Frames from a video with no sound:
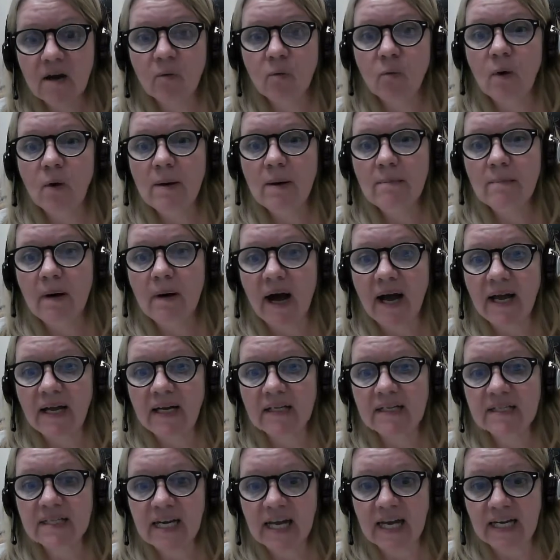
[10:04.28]
we
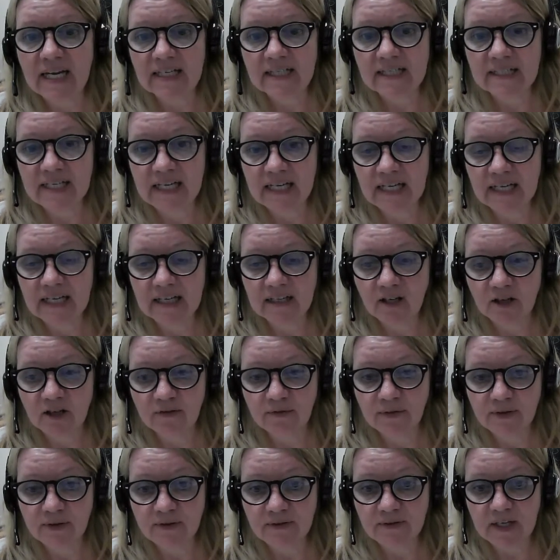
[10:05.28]
might take 10
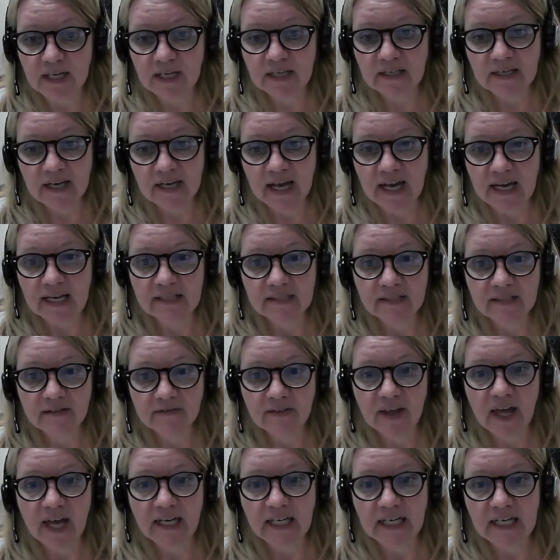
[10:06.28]
or 15 days
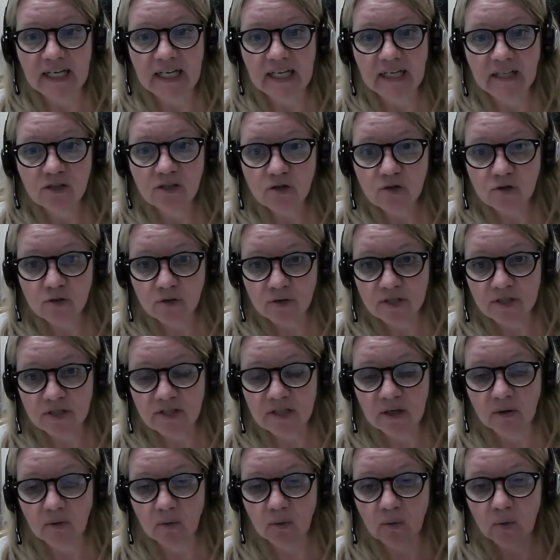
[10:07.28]
of that
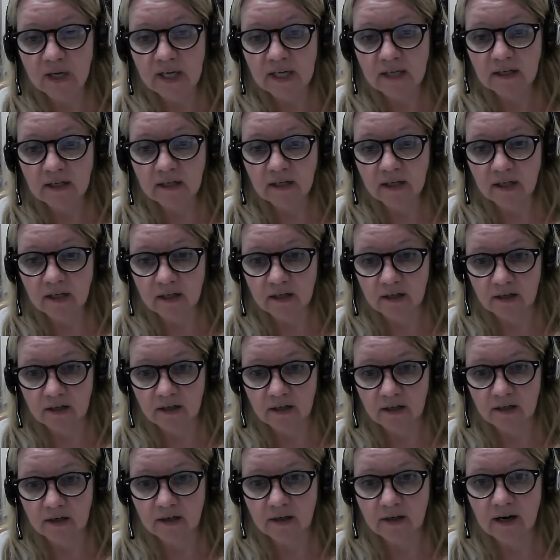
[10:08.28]
interest that we could
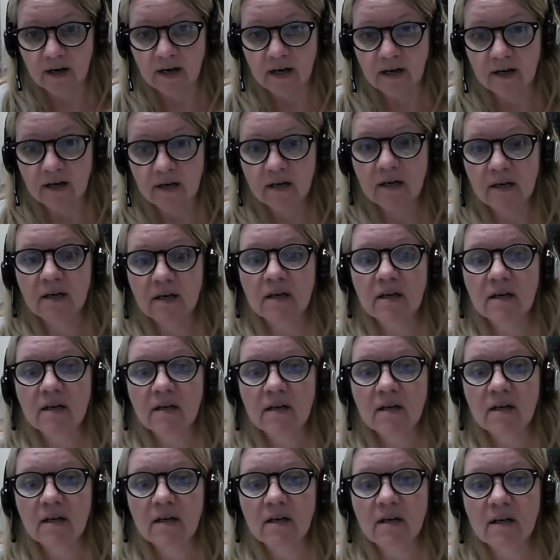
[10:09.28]
earn
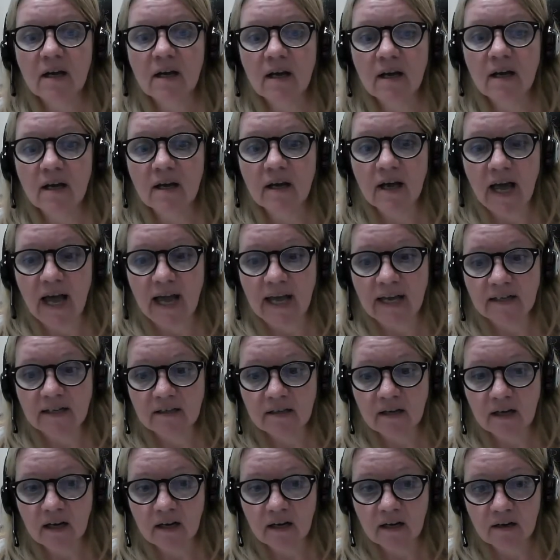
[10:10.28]

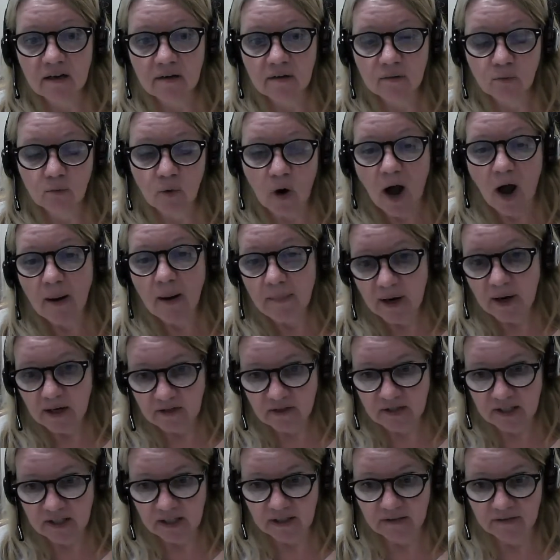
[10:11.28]
and rob
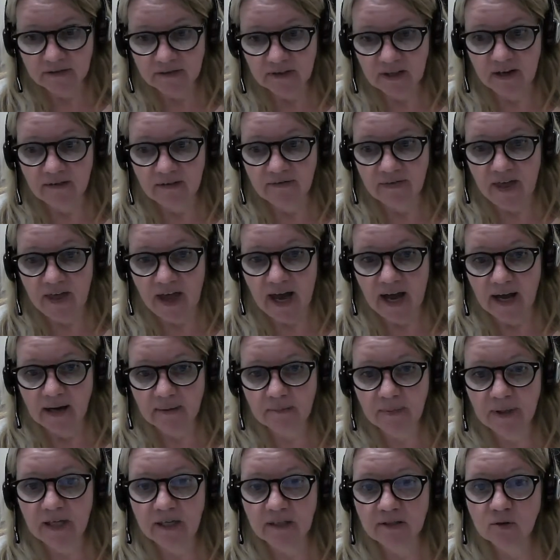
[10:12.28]
ourselves of that
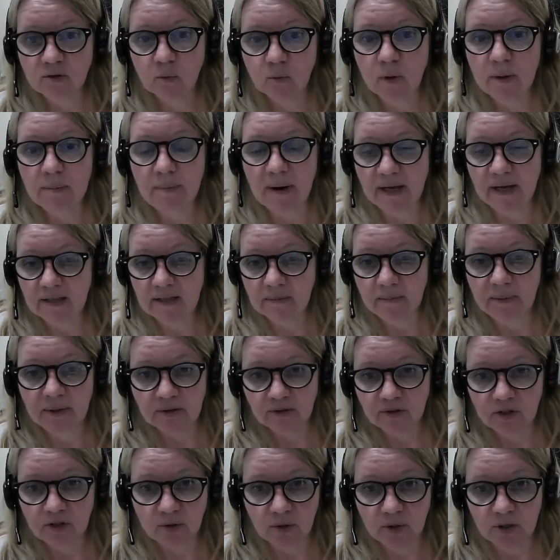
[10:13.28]
because we paid the
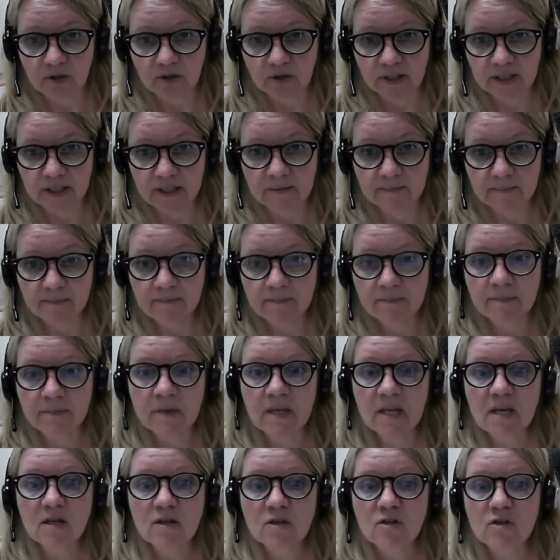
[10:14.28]
bill too early.
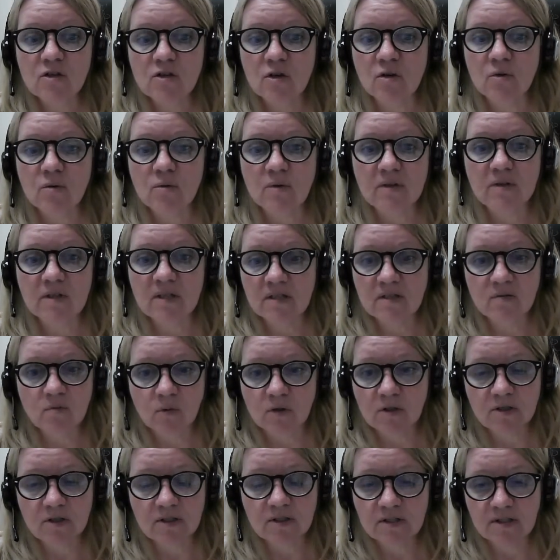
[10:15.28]
So this
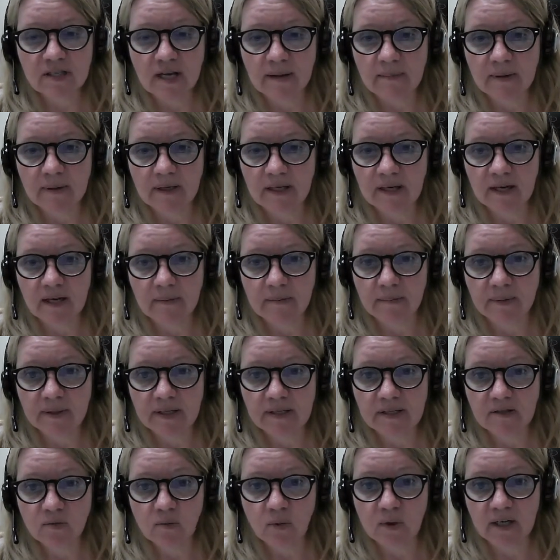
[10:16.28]
works the same in
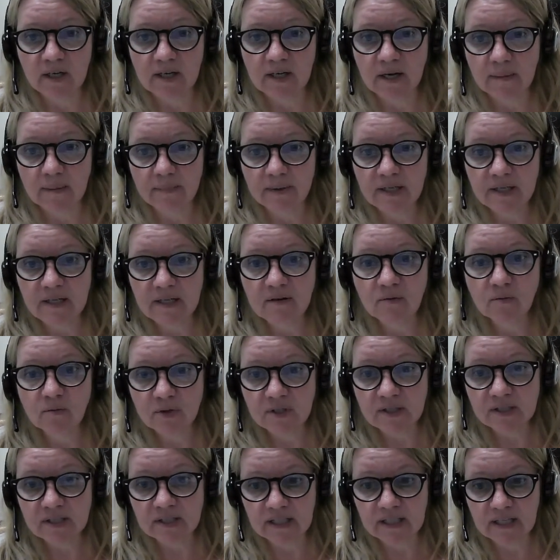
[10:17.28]
companies. When a company
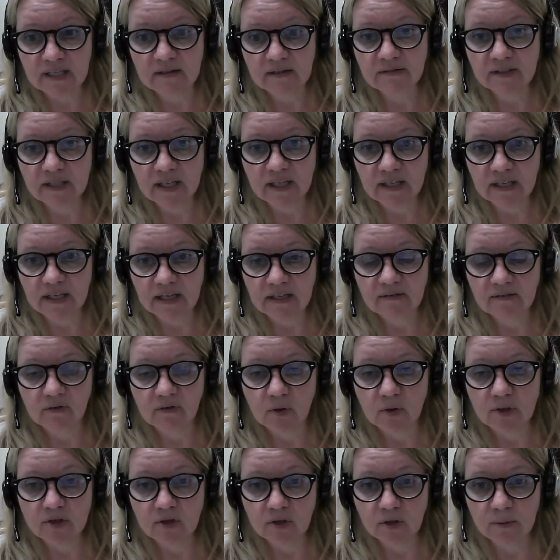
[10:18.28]
receives an
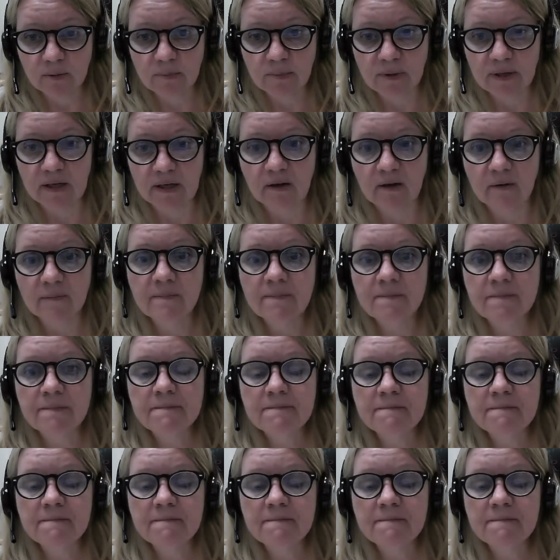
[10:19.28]
invoice or a bill,